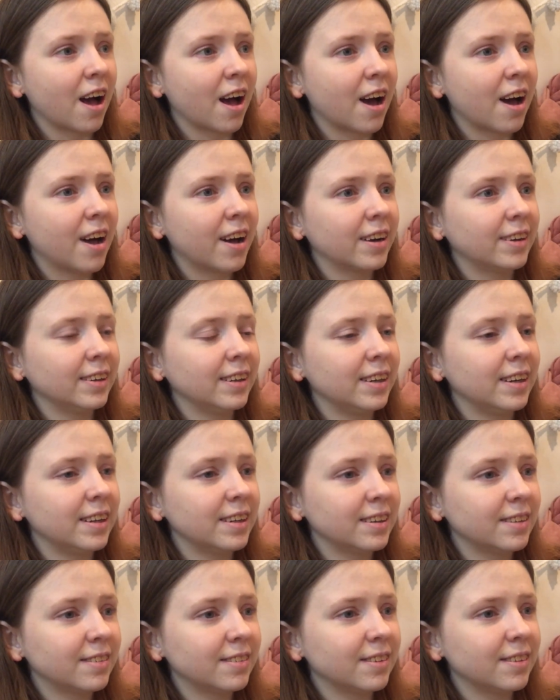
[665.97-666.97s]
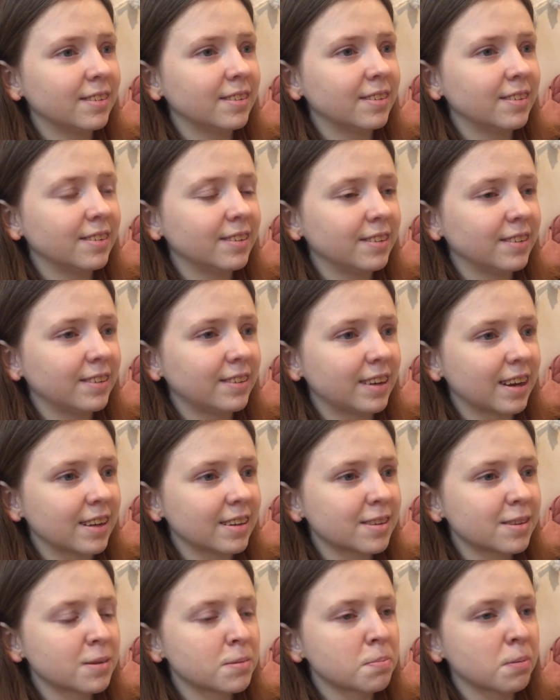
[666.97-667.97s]
it
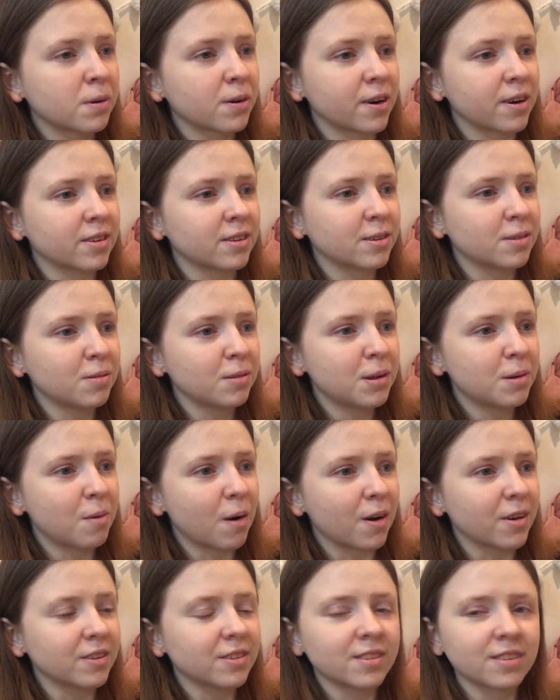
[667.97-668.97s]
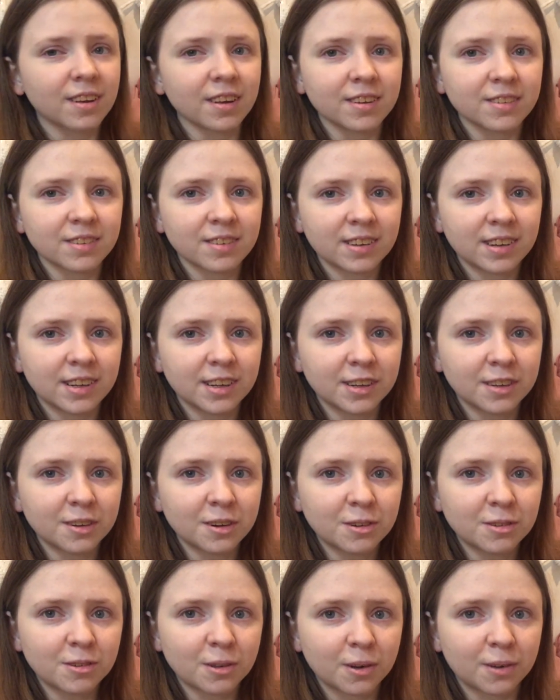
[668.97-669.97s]
gets progressively worse as the
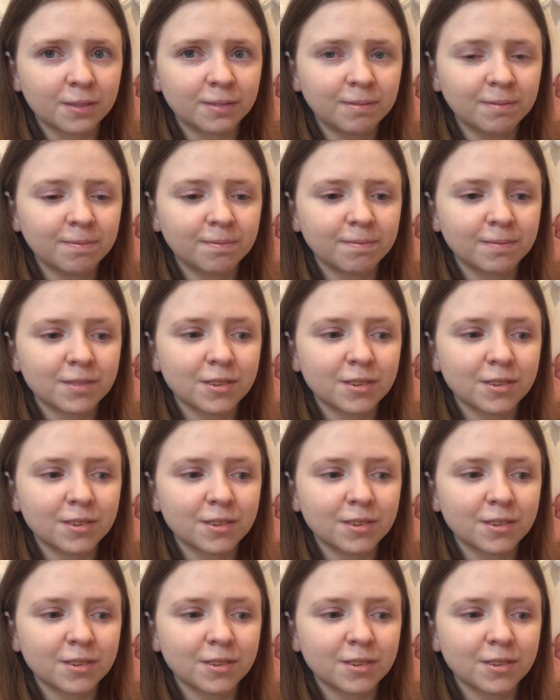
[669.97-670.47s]
year goes on.